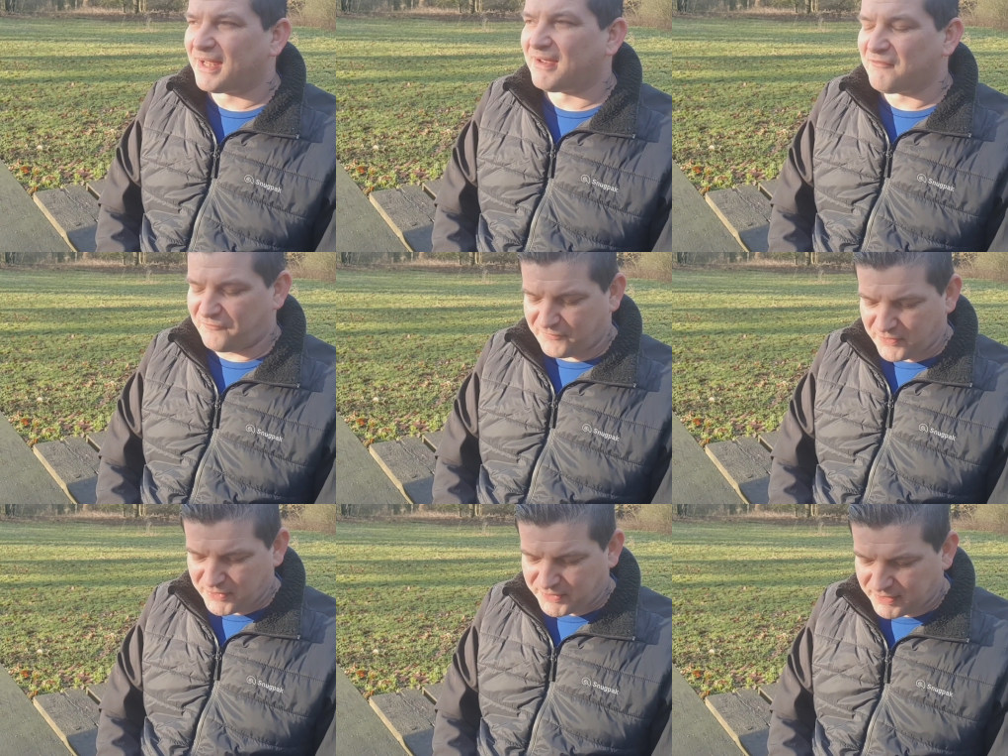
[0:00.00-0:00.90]

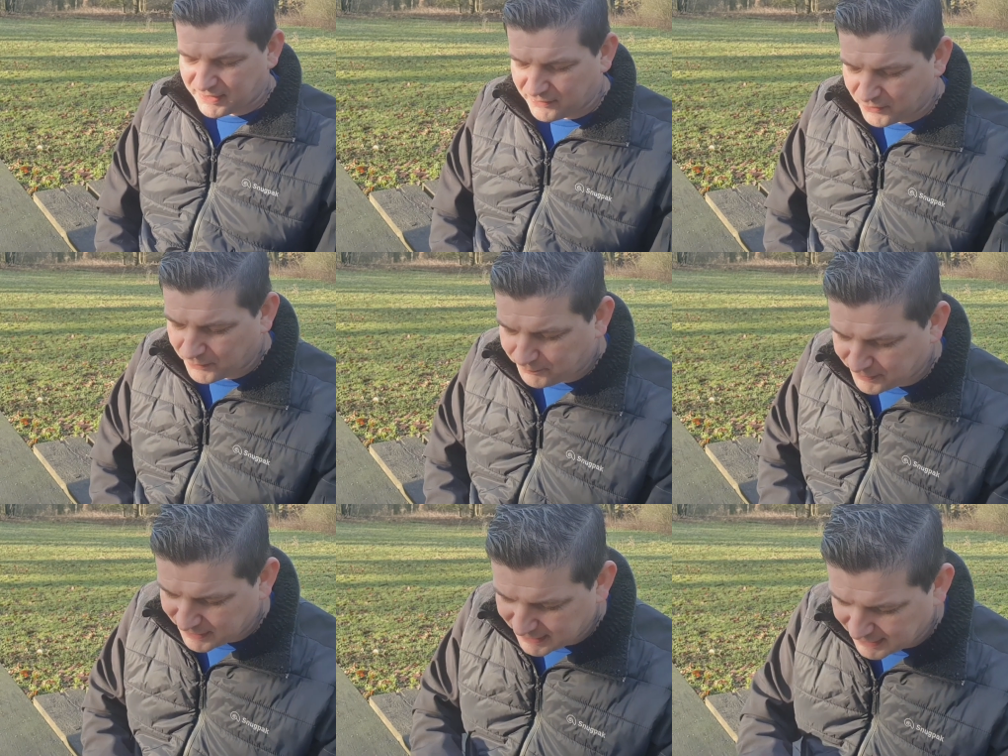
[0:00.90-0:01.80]
Third up,
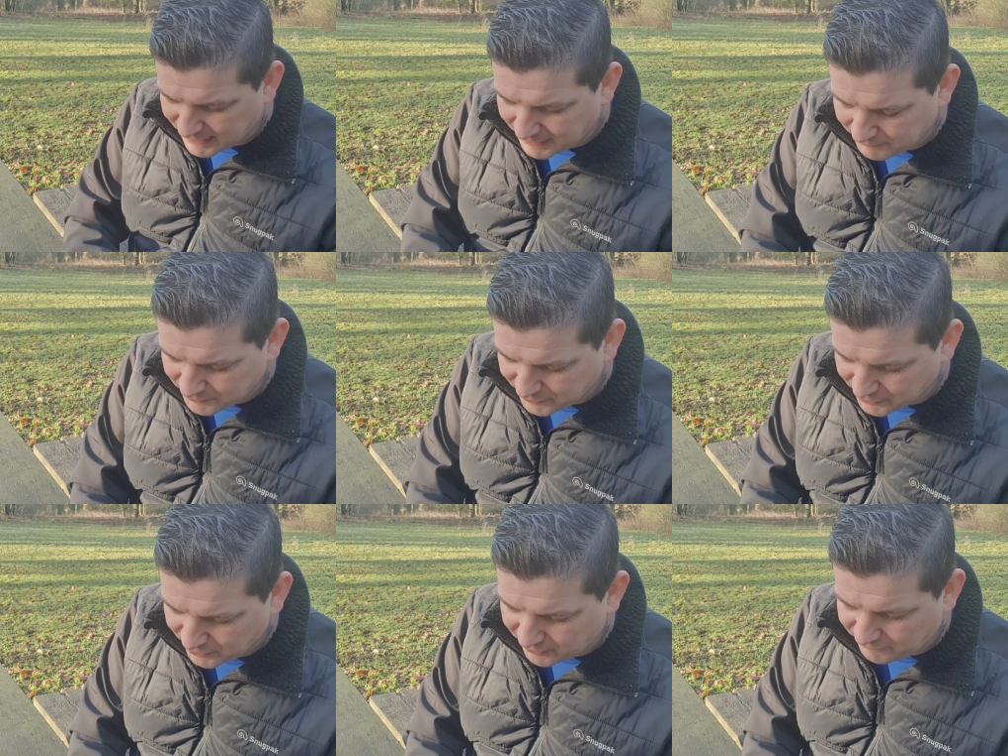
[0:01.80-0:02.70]
I'm going to
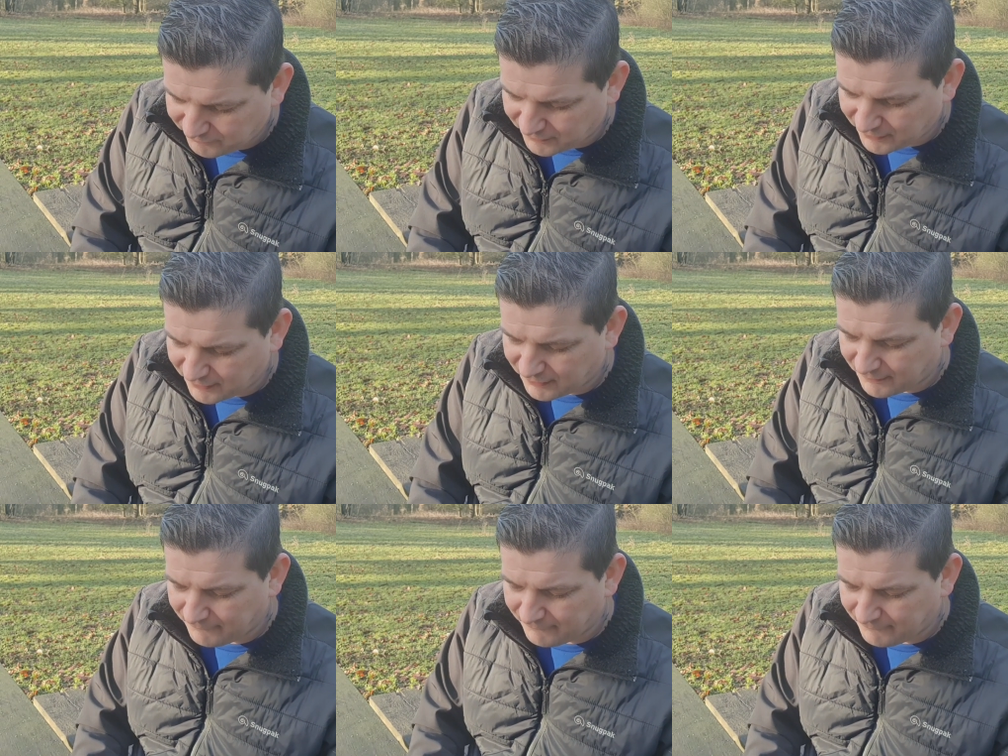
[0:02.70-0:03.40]
go for